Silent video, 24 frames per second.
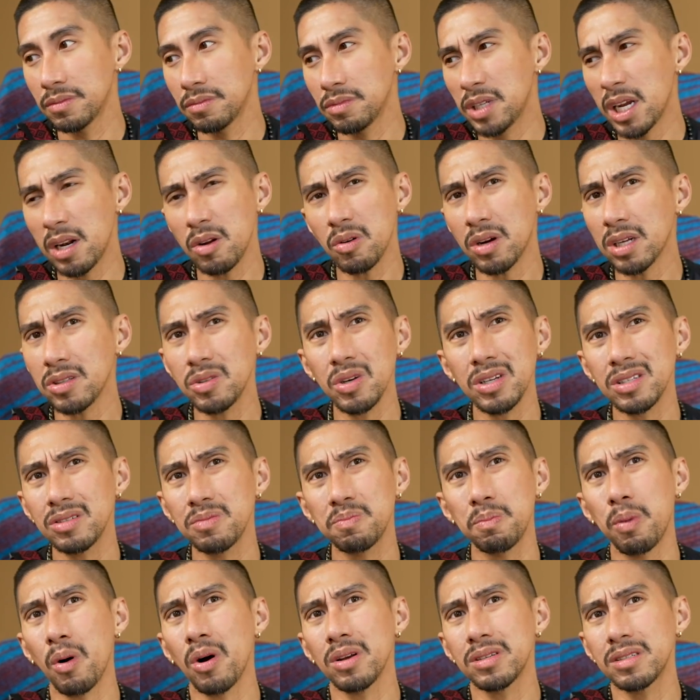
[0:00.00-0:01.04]
They look at you as
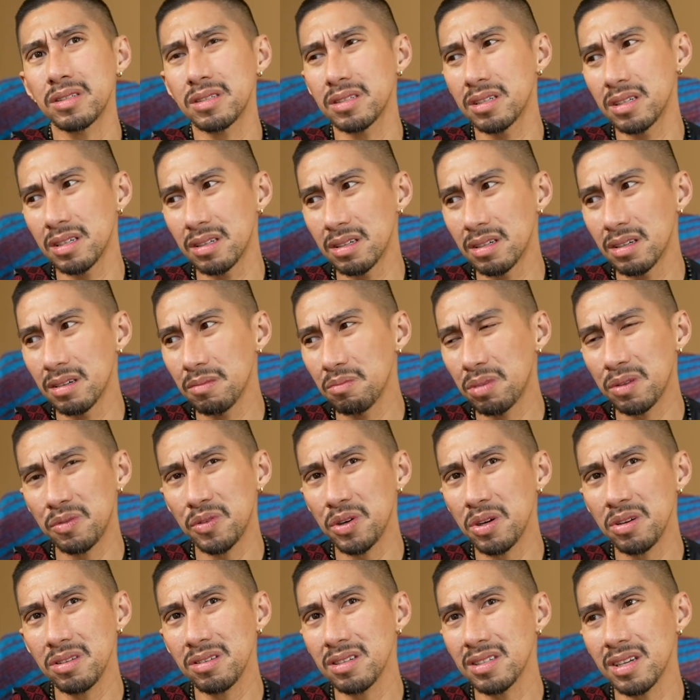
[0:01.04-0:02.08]
bossy, but
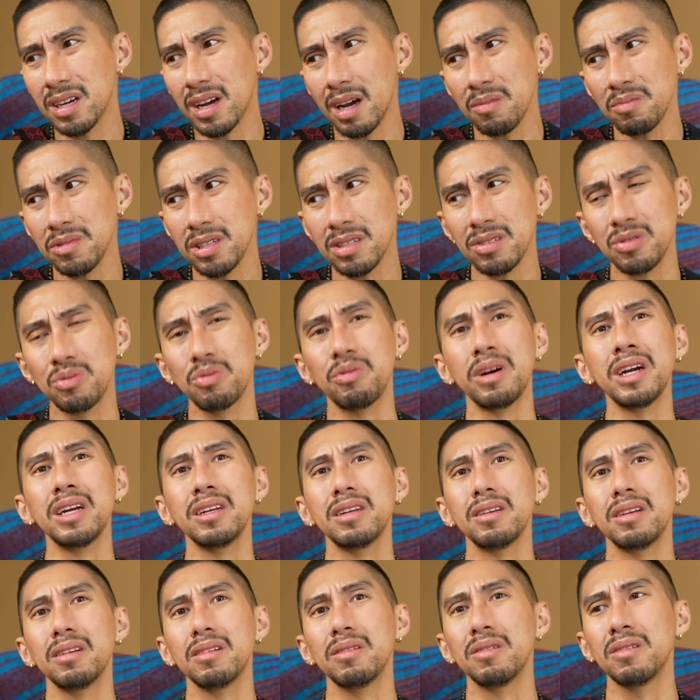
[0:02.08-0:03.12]
for you, it's like, I'm just right.